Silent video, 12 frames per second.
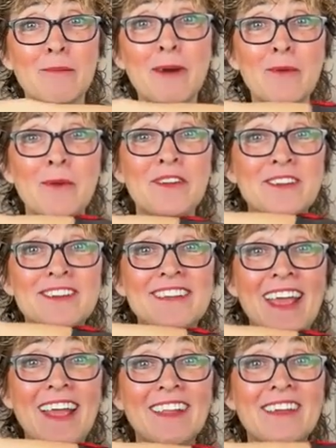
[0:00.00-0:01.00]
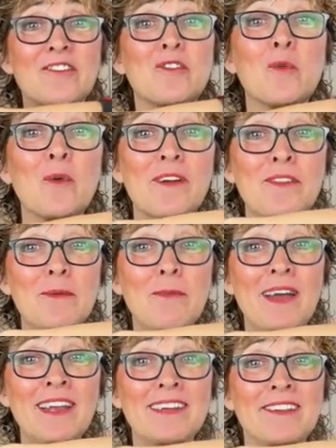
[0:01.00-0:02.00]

by where their tail is or where their butt